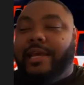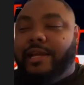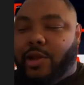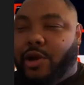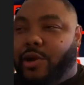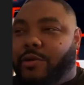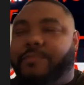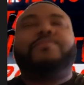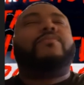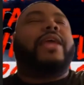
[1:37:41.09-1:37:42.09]
No, no, no,
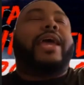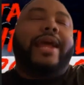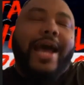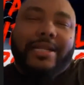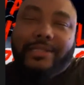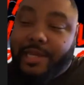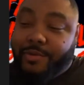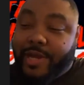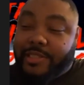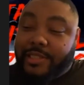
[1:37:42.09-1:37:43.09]
at Hot Take
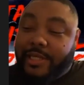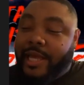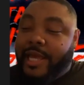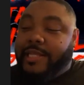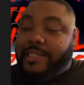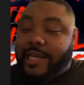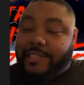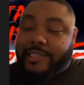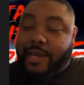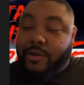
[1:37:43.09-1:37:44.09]
Wrestling. Check
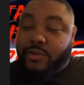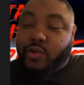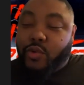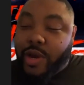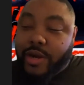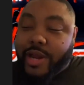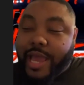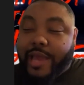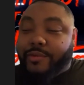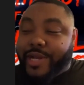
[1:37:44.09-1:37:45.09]
us out on Twitter
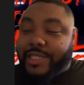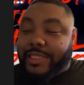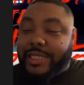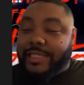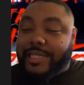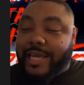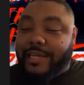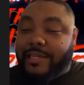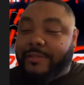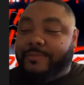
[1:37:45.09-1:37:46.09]
at Wrestling
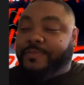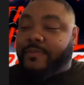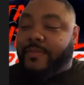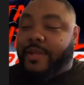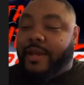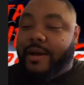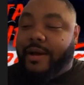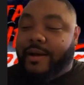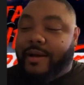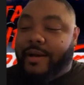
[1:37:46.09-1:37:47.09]
Take.
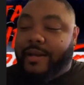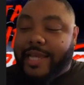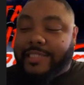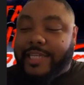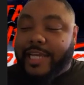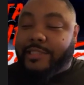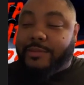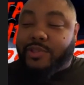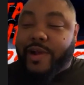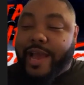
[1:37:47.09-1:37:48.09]
Uh, like, share, and
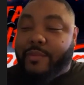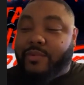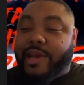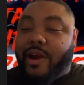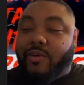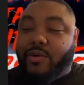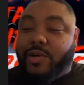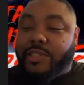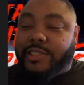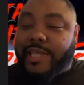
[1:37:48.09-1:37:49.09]
subscribe. We are
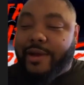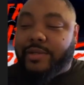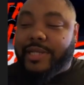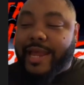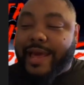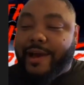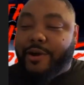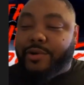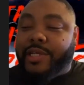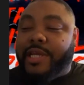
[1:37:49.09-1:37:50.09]
on
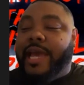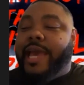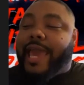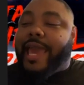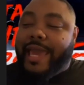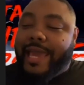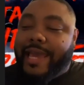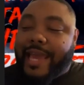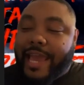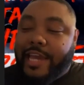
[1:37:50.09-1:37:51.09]
SoundCloud
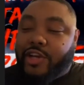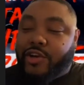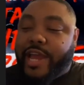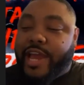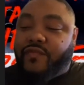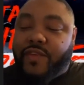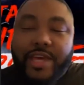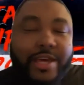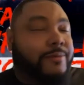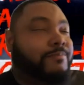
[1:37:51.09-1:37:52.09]
and Anchor
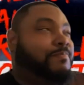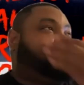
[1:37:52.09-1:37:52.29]
FM.